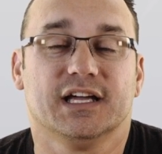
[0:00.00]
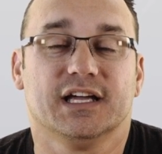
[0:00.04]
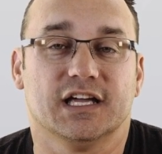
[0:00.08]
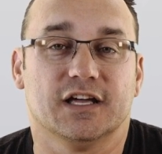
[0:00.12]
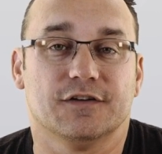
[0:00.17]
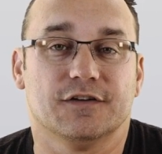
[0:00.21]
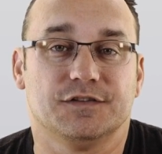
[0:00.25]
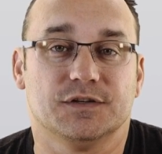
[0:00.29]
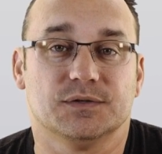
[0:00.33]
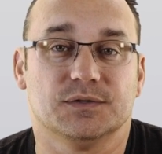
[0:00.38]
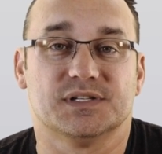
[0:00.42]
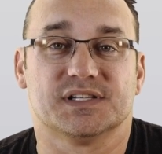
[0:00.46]

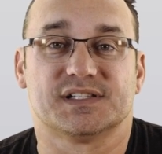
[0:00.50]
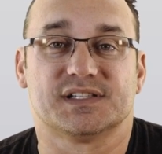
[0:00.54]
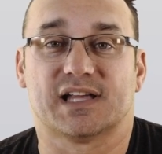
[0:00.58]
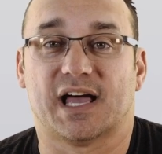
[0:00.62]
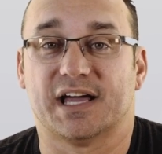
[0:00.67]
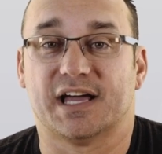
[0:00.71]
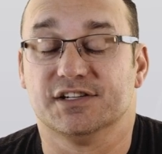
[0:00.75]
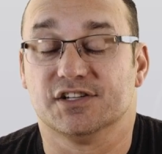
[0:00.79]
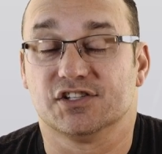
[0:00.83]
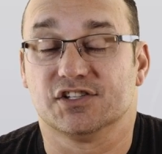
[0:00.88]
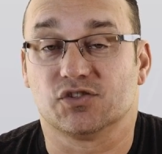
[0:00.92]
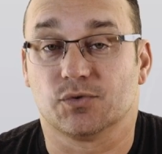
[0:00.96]
if you
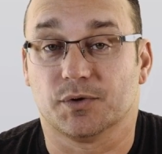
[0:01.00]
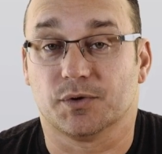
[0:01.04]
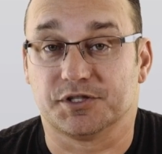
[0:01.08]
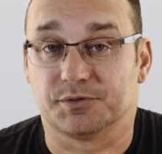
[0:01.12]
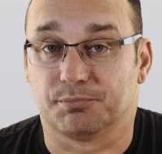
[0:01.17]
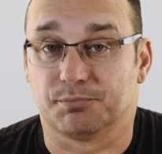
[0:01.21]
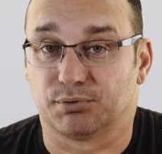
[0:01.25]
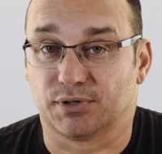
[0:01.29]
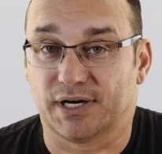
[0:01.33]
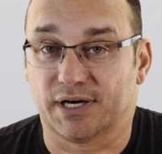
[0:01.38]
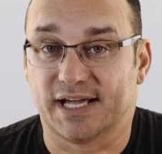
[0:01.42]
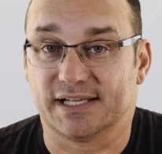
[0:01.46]
decide to
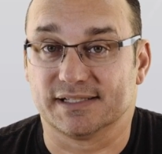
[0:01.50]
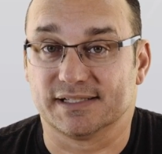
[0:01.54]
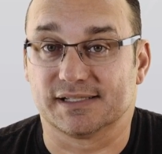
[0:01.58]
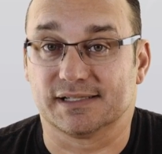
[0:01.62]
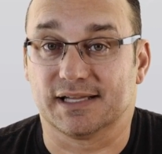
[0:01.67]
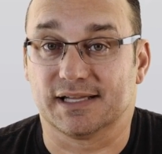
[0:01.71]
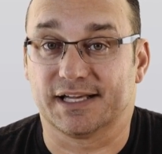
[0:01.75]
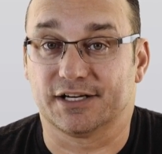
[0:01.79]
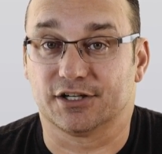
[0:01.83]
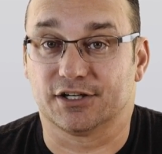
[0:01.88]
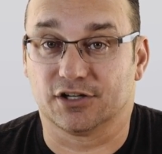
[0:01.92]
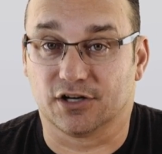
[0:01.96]
switch brands
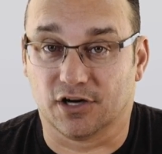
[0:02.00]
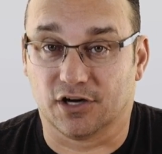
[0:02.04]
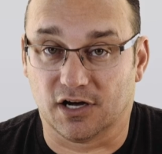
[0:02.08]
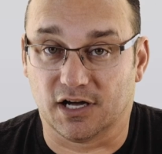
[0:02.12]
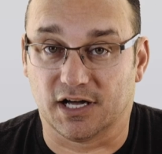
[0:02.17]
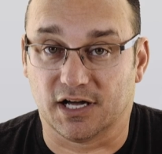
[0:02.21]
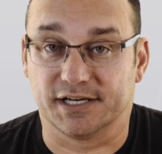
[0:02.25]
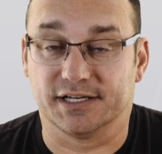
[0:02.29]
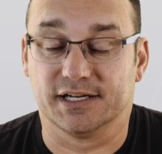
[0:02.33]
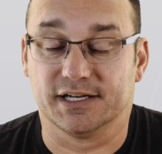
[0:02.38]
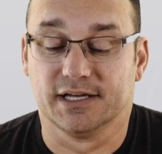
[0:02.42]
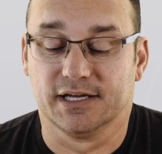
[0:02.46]
later
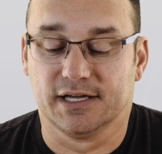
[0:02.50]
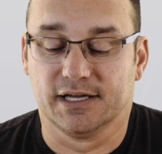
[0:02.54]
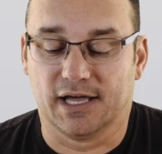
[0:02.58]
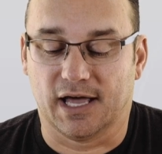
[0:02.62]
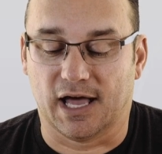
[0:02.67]
on.